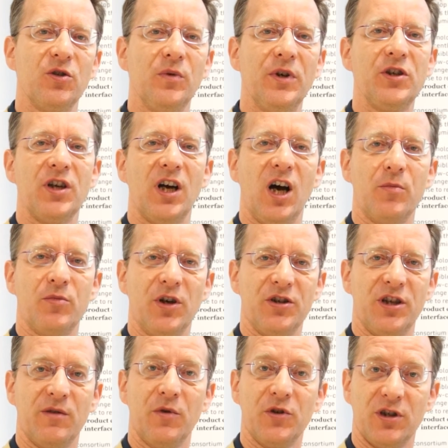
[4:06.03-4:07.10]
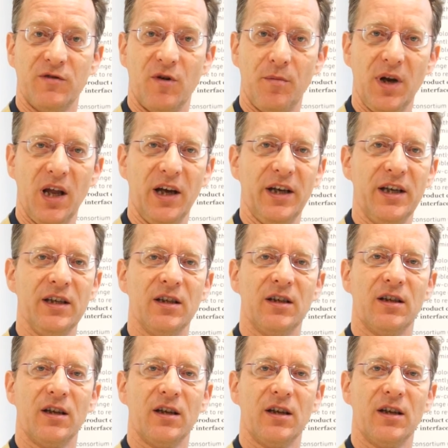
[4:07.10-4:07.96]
to which our project was a reply,